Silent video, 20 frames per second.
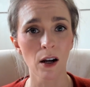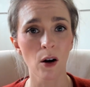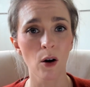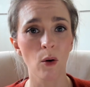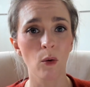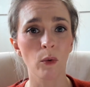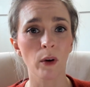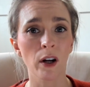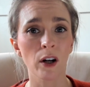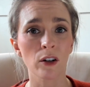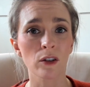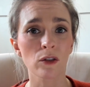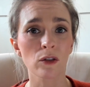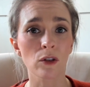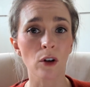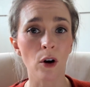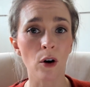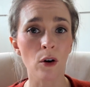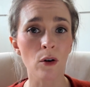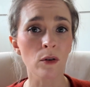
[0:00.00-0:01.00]
We are
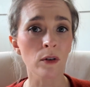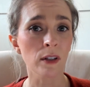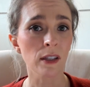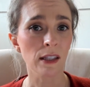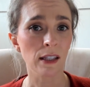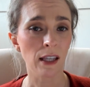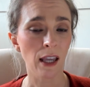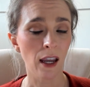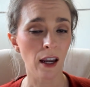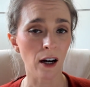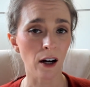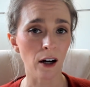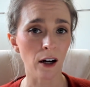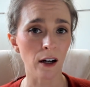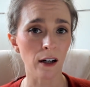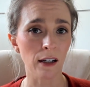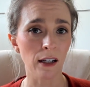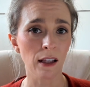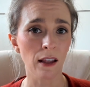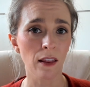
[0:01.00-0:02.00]
so
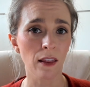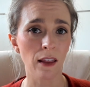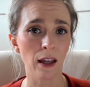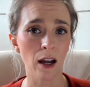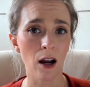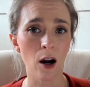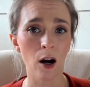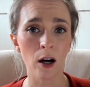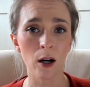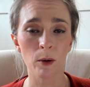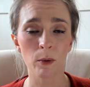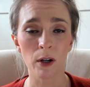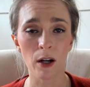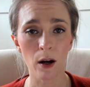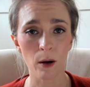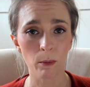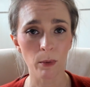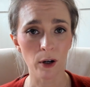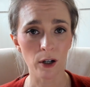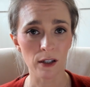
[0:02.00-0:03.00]
scared that our
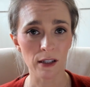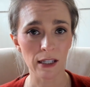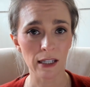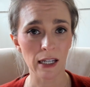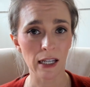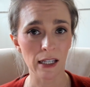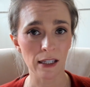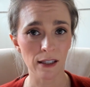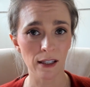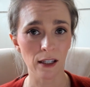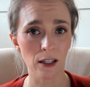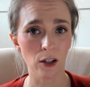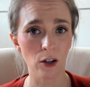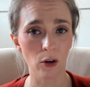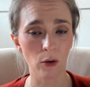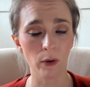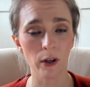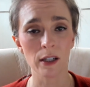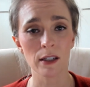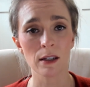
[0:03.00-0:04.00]
young person isn't
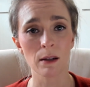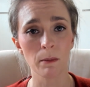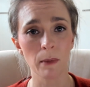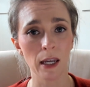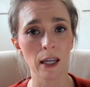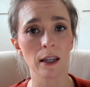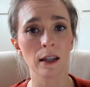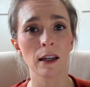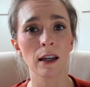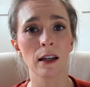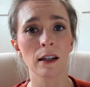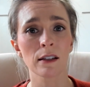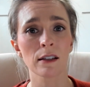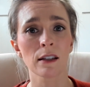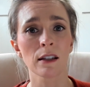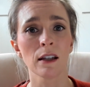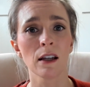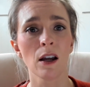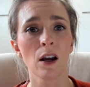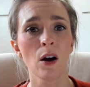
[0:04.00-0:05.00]
going to make it,
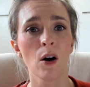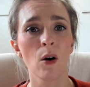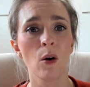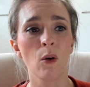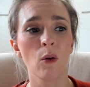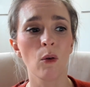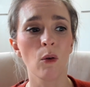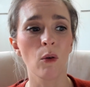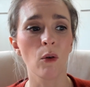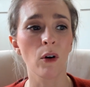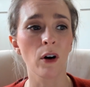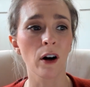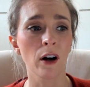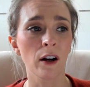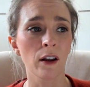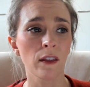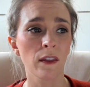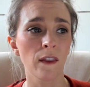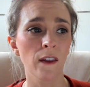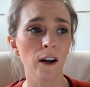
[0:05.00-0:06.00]

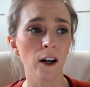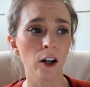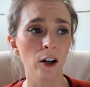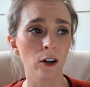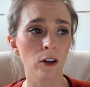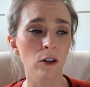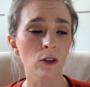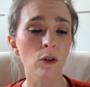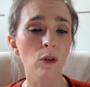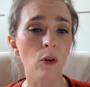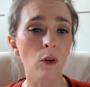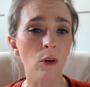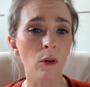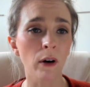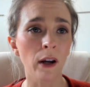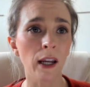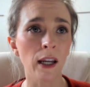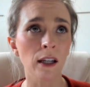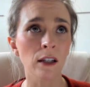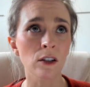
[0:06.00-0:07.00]
or they're
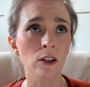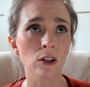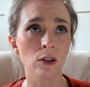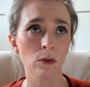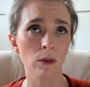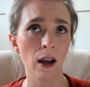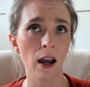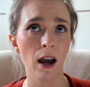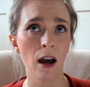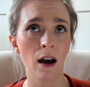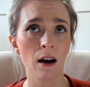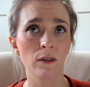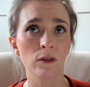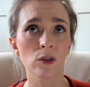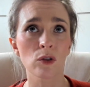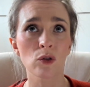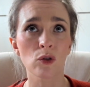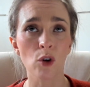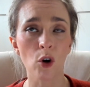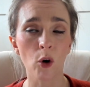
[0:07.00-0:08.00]
going to have
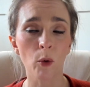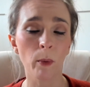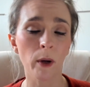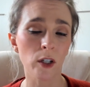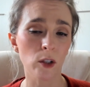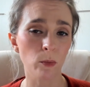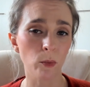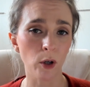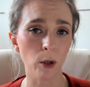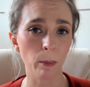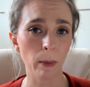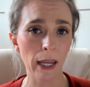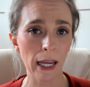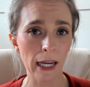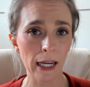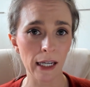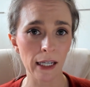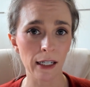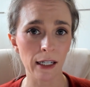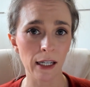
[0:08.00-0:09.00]
so much more
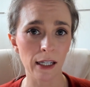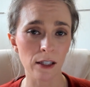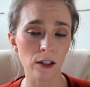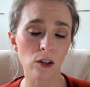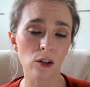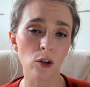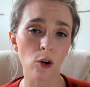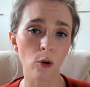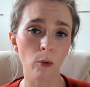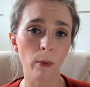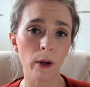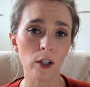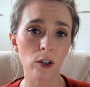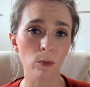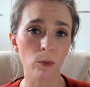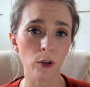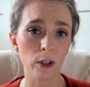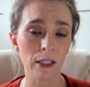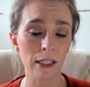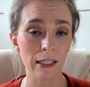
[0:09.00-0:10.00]
pain and so much
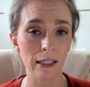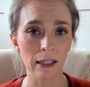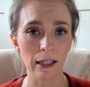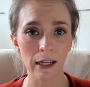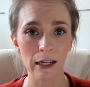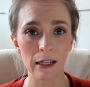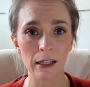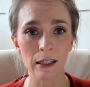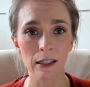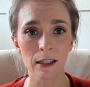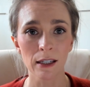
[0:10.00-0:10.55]
more like